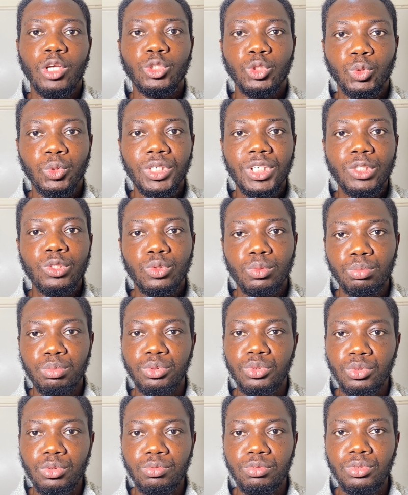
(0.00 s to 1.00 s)
You need to
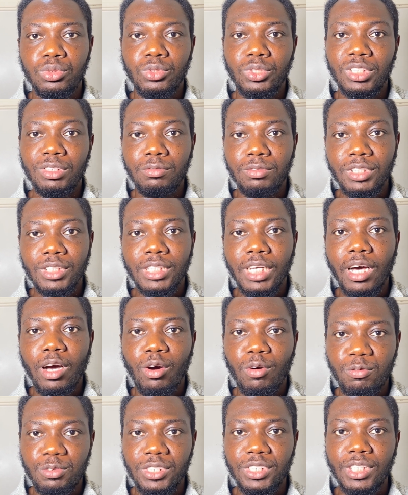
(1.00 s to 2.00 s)
prove to the visa
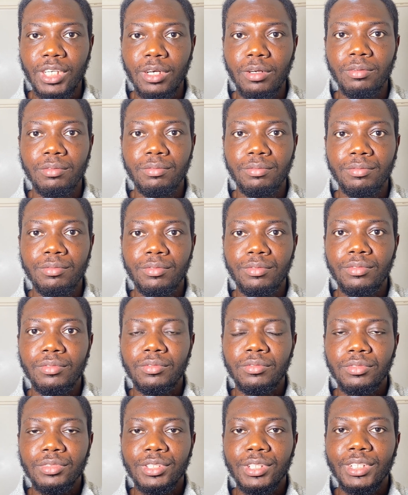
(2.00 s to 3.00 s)
officer
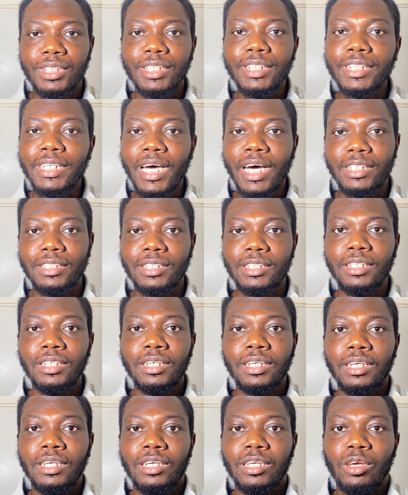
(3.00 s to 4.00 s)
that
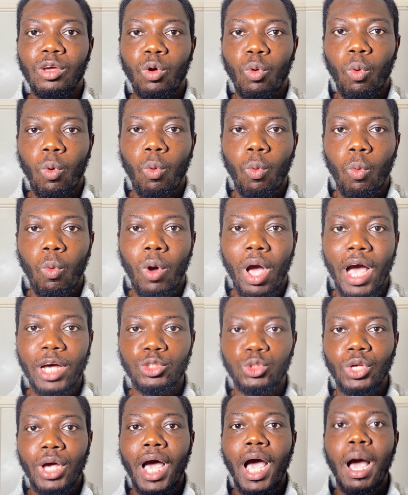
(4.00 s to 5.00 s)

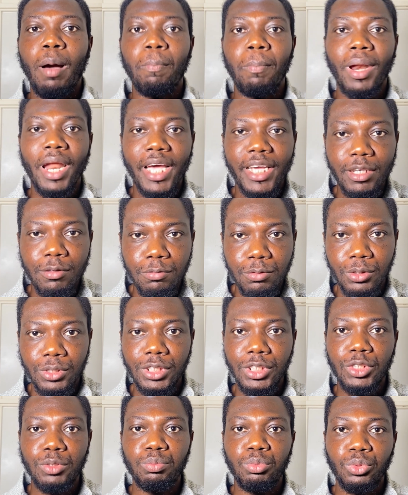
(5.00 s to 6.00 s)
as you are applying for
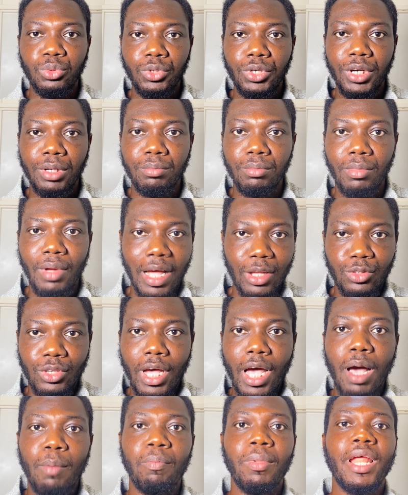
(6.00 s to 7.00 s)
this program, as you
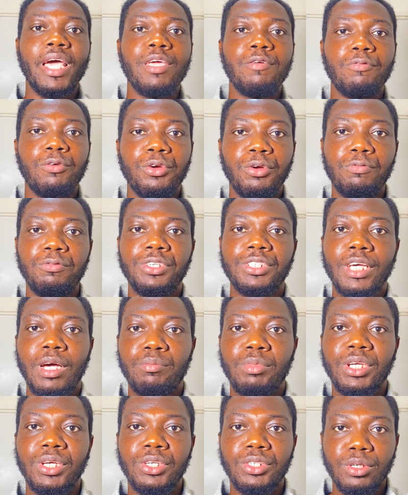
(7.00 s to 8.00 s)
are applying for your visa
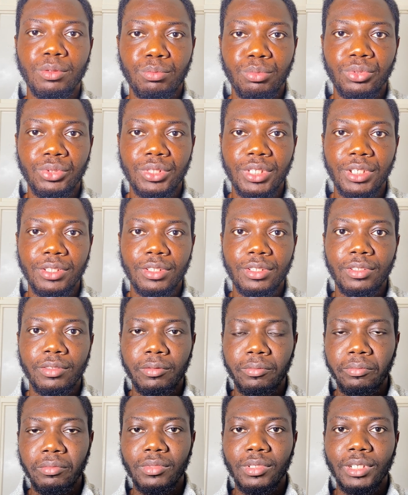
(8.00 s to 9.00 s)
application process,
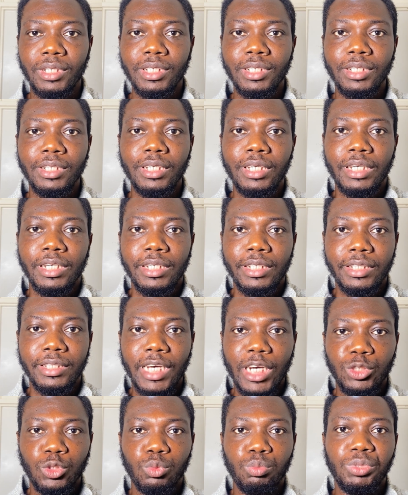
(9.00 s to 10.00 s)

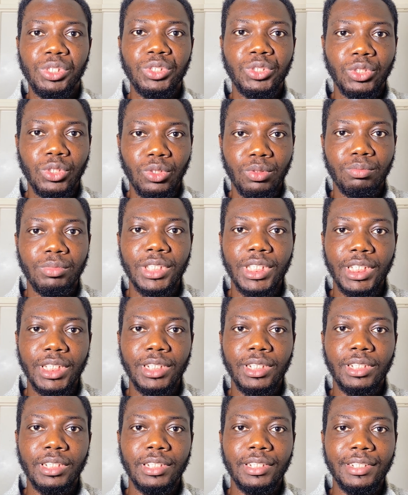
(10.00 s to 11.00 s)
there should be
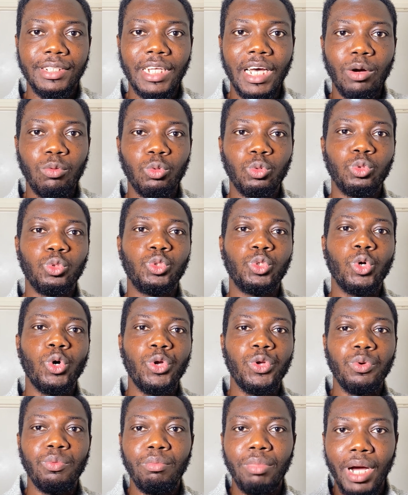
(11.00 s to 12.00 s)
something that will
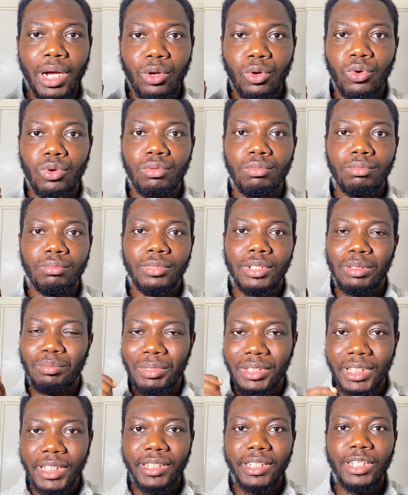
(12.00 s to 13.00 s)
draw you back home
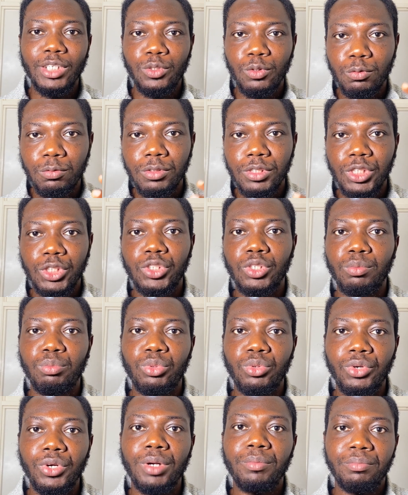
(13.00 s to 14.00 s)
immediately you finish your
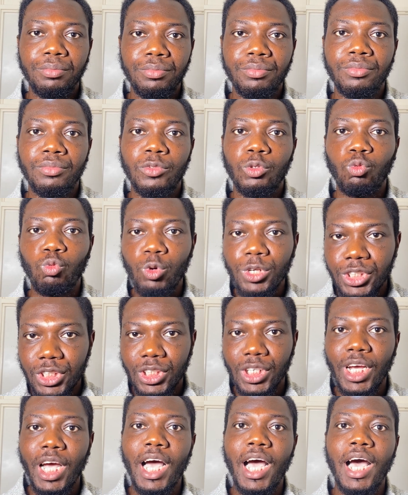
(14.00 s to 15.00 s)
program, which
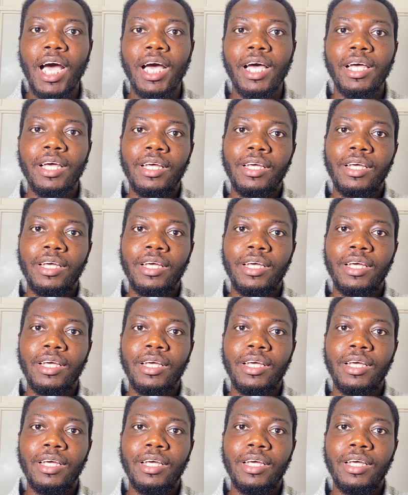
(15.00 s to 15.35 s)
are